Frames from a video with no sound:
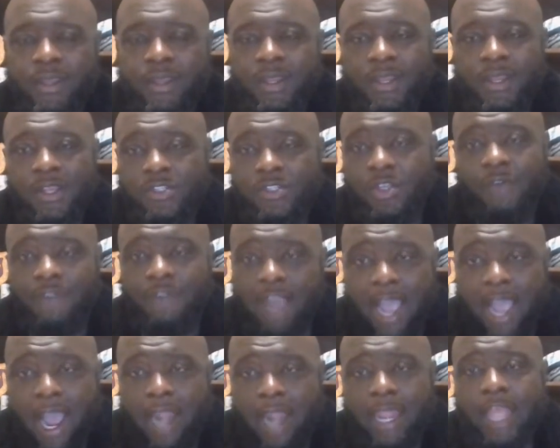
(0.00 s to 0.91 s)
So if
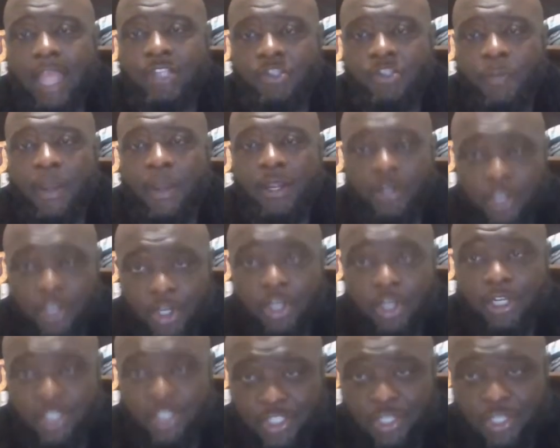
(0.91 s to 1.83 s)
God has been good
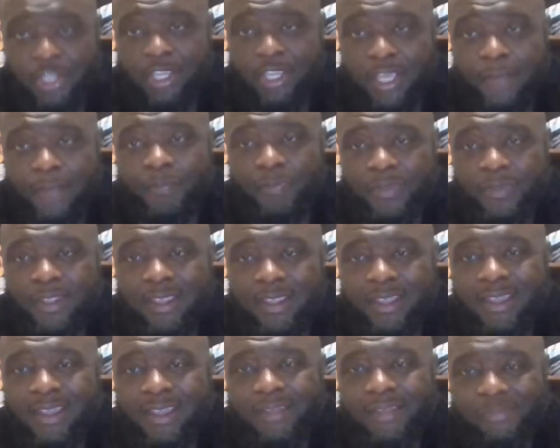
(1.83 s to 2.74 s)
to you,
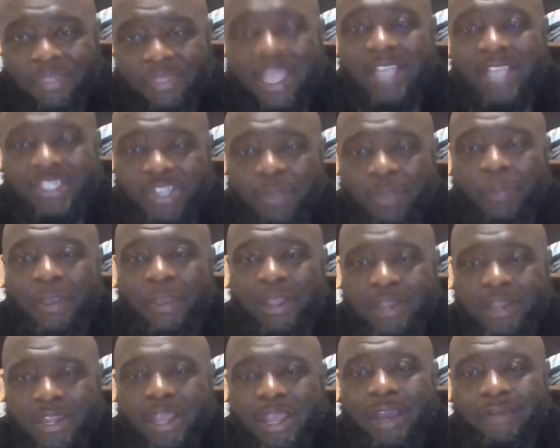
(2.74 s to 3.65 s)
that should be
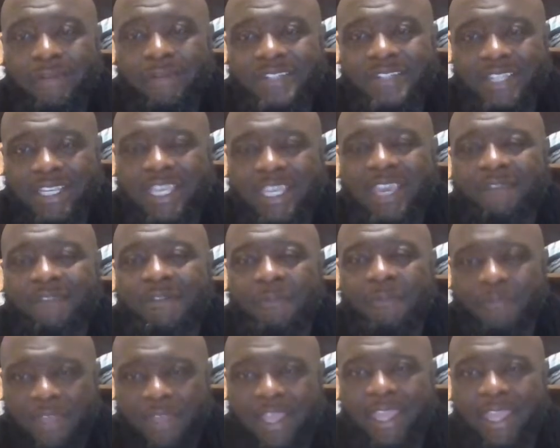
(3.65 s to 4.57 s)
enough to give him
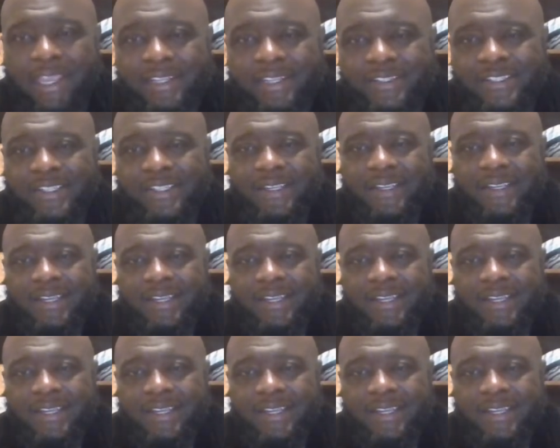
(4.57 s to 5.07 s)
thanks.